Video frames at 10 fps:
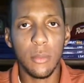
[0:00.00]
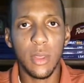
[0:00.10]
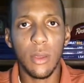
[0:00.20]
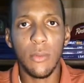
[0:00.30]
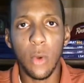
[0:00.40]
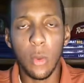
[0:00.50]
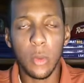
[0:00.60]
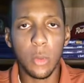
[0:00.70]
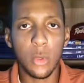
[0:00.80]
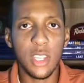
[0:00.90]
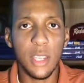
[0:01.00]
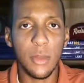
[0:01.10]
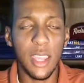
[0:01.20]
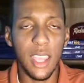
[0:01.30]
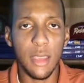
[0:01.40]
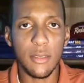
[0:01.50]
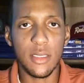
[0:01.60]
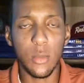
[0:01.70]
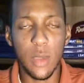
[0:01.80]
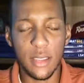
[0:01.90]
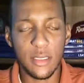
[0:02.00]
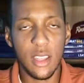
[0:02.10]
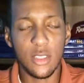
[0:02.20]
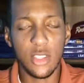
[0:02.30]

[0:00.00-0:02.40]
be a formidable team in the AFC West.